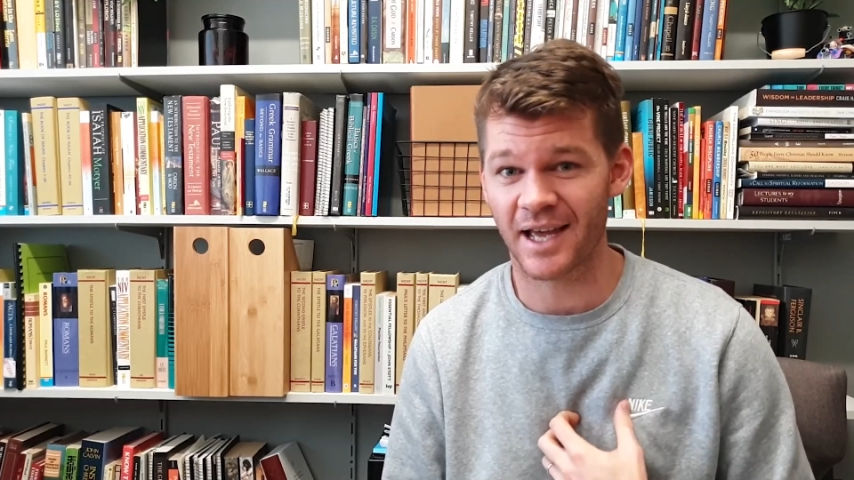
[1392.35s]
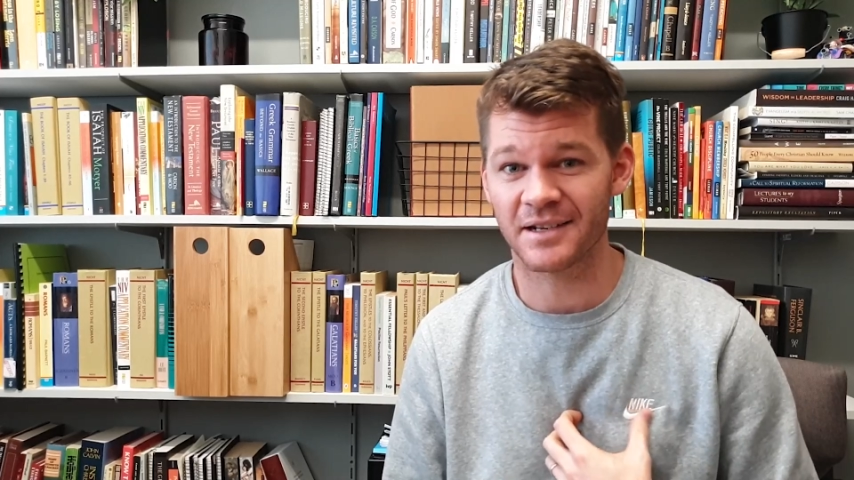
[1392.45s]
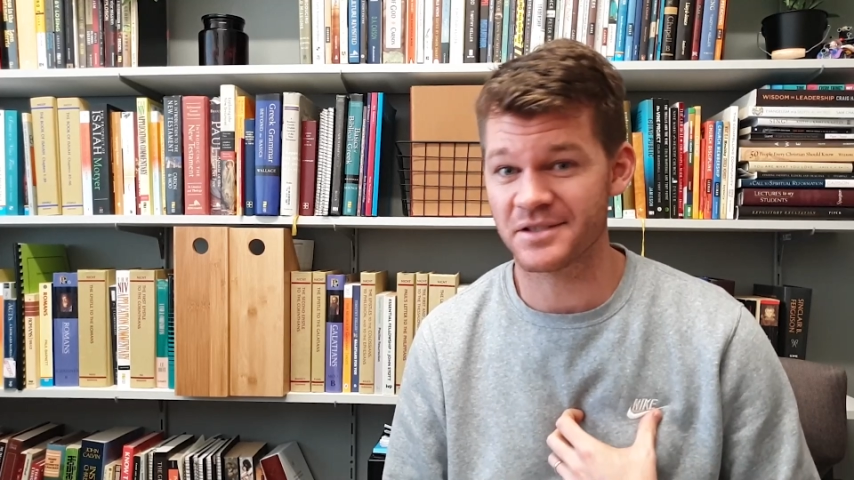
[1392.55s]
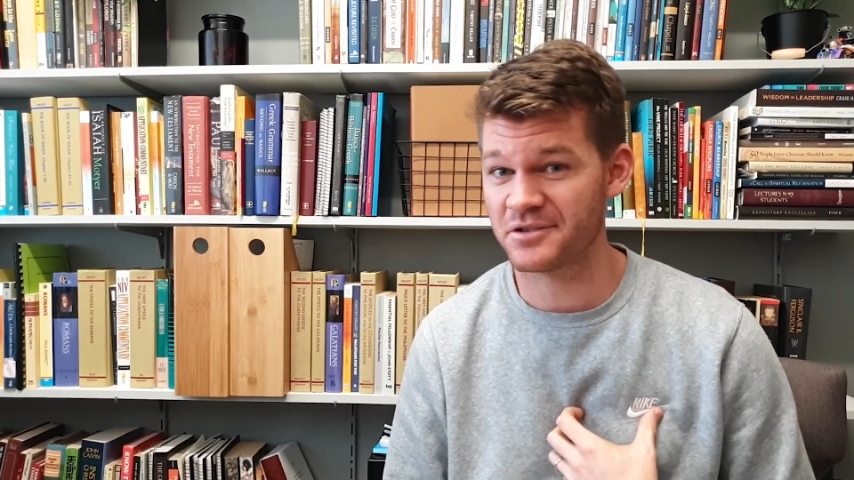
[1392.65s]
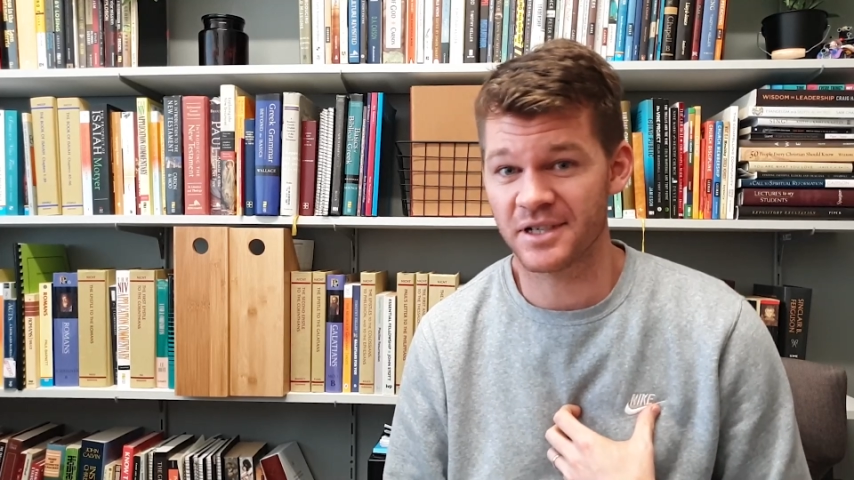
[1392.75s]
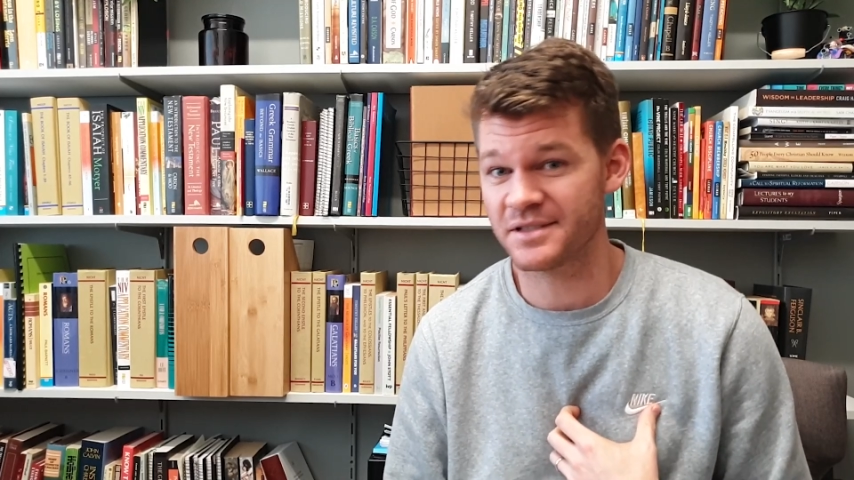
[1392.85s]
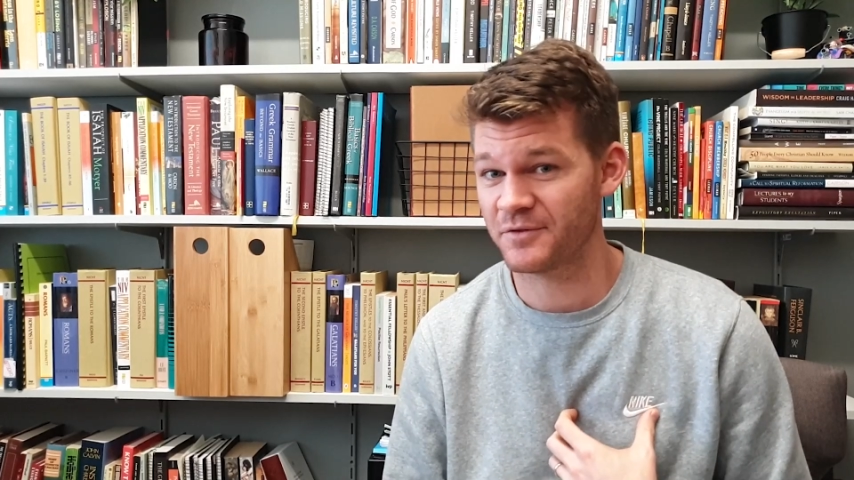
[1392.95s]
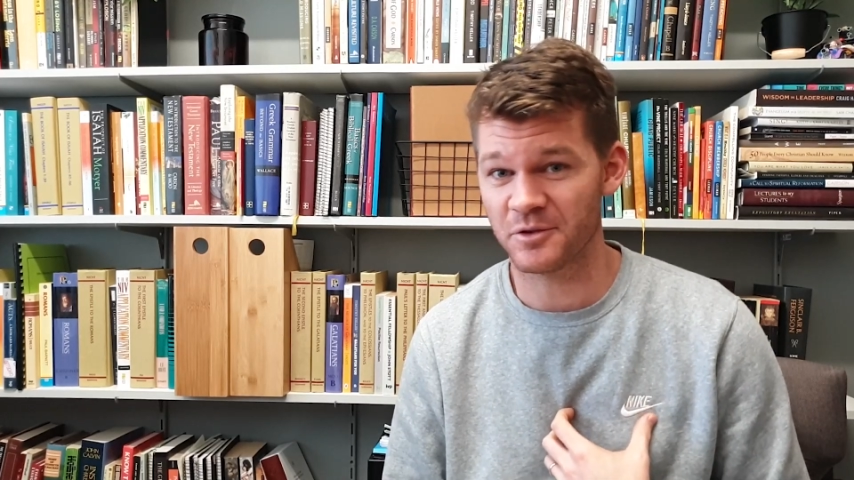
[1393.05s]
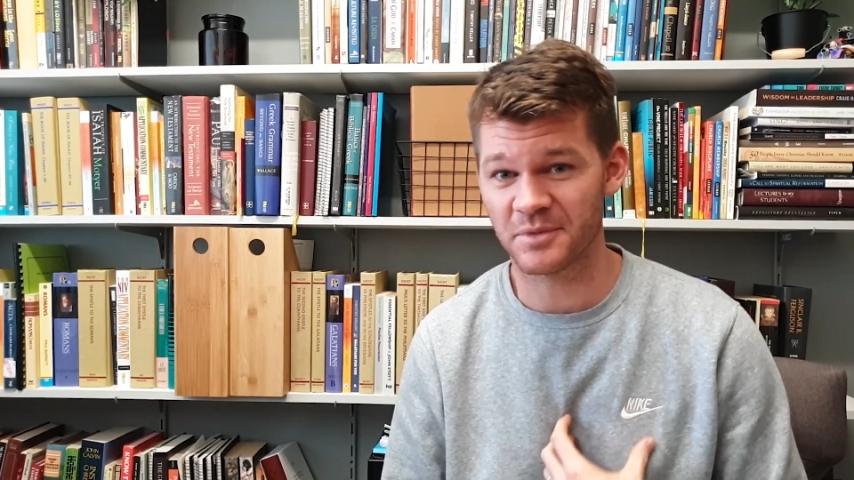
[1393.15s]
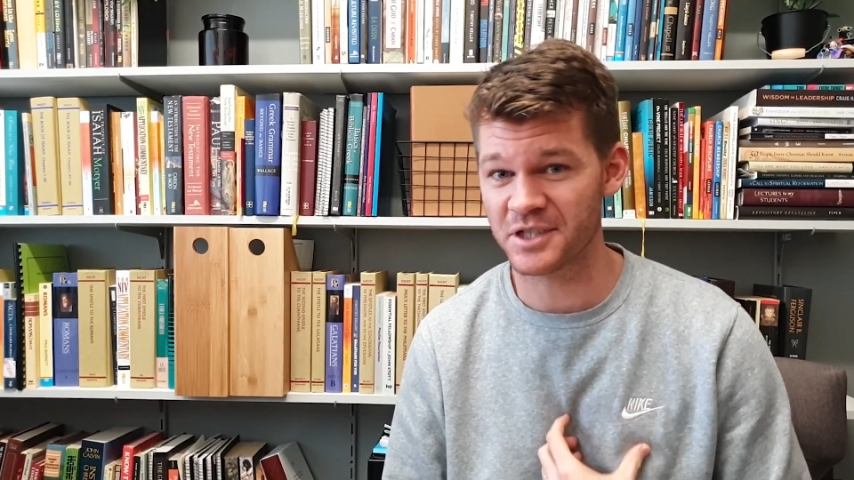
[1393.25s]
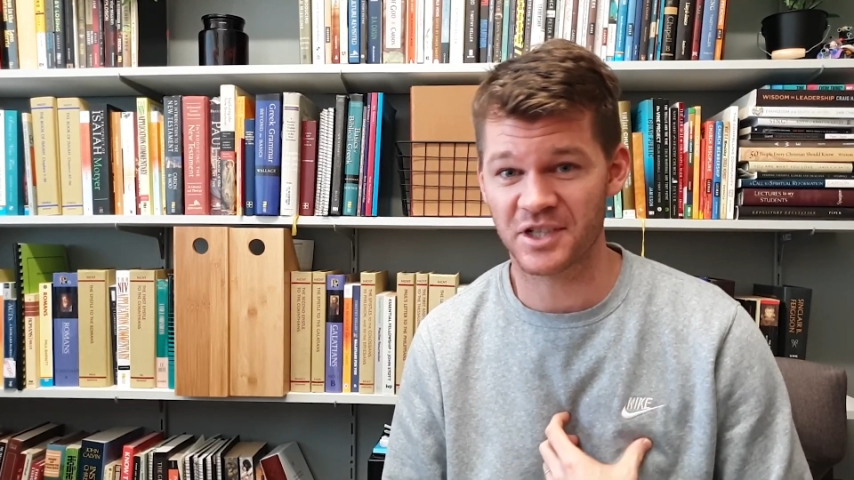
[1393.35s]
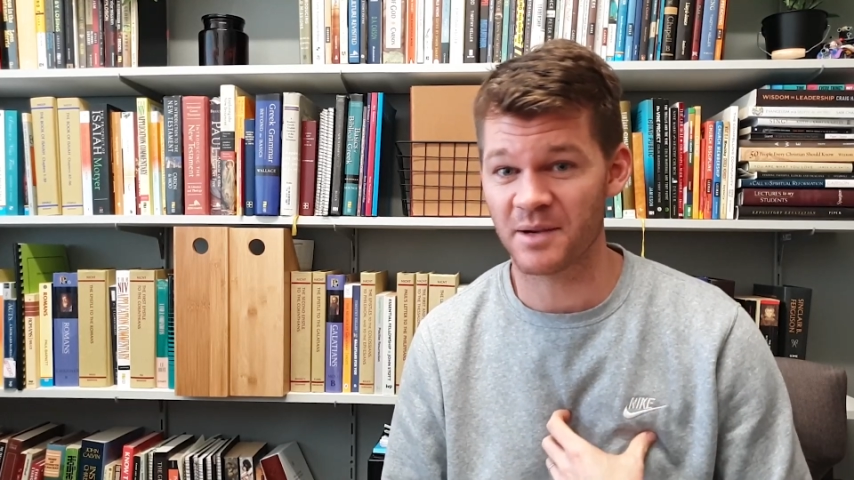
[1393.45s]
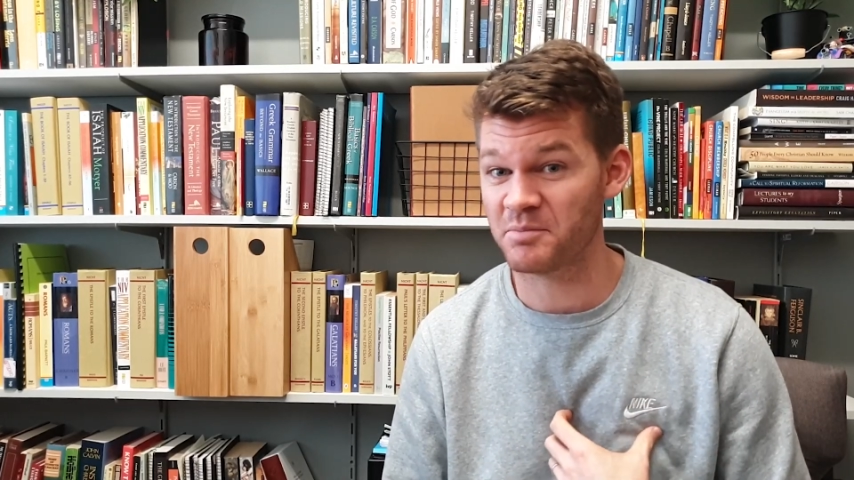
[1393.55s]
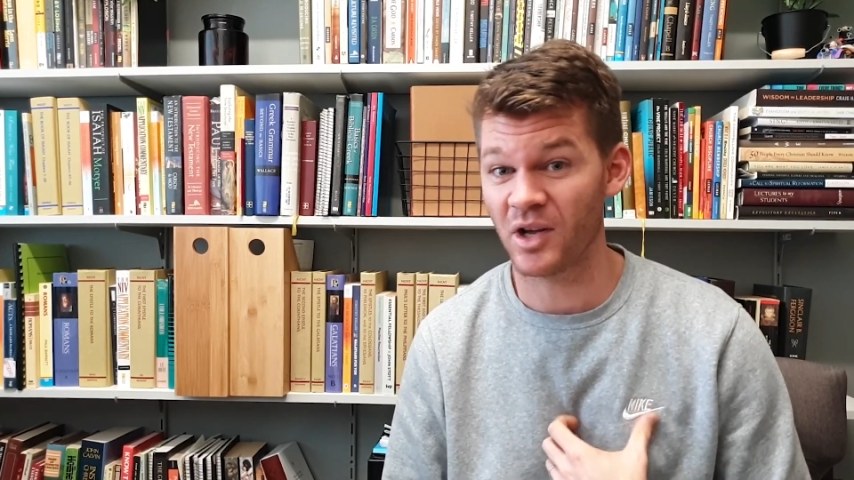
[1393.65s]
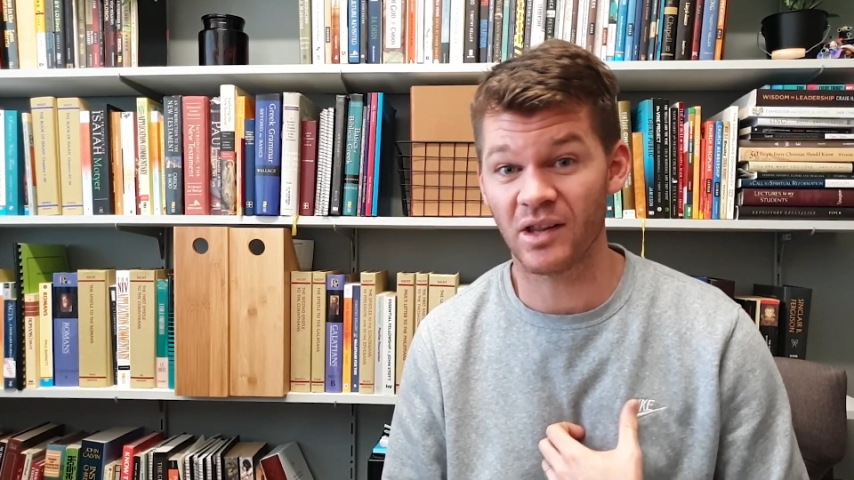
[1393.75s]
that has transformed and
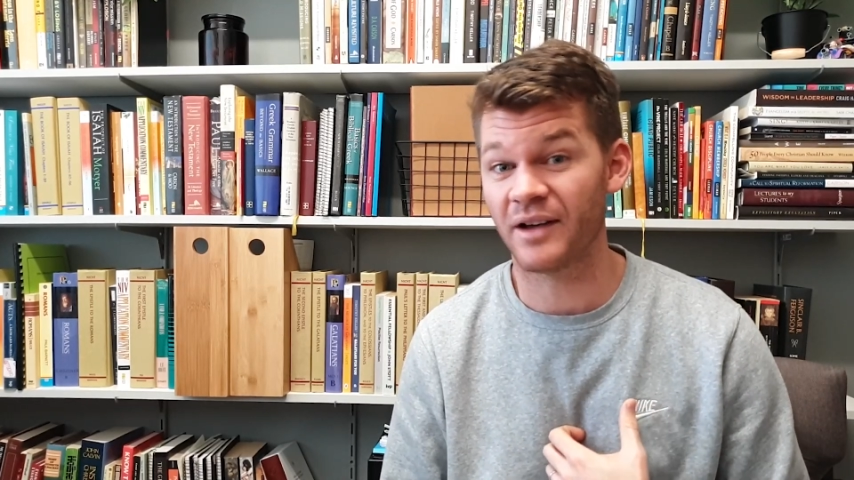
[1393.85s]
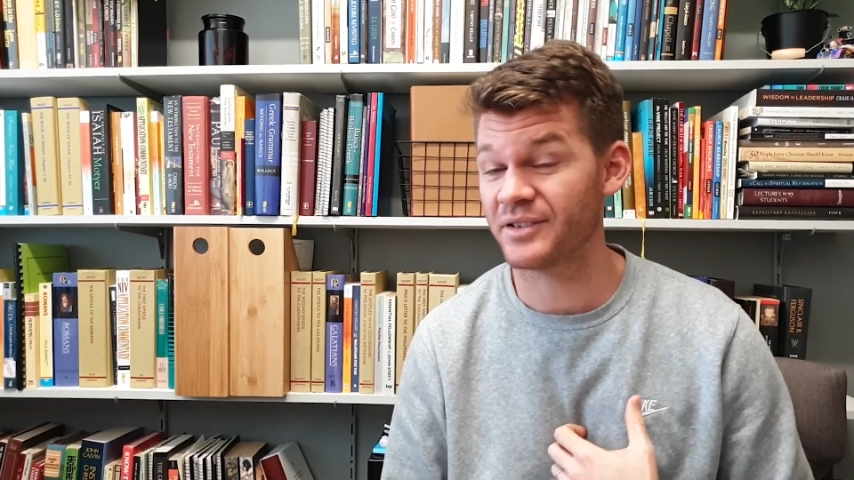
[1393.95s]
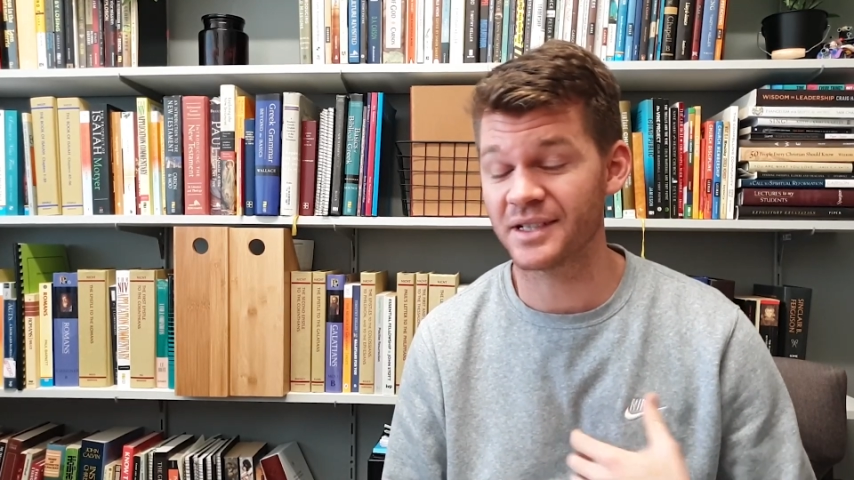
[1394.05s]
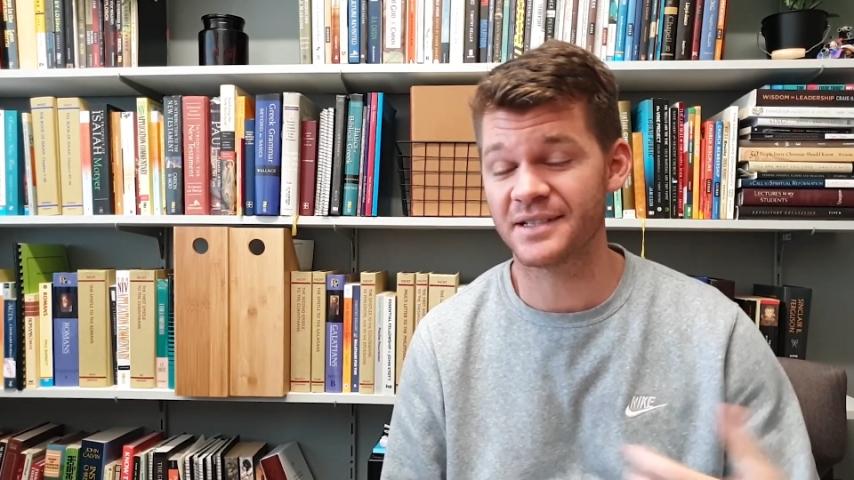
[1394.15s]
shaped my life and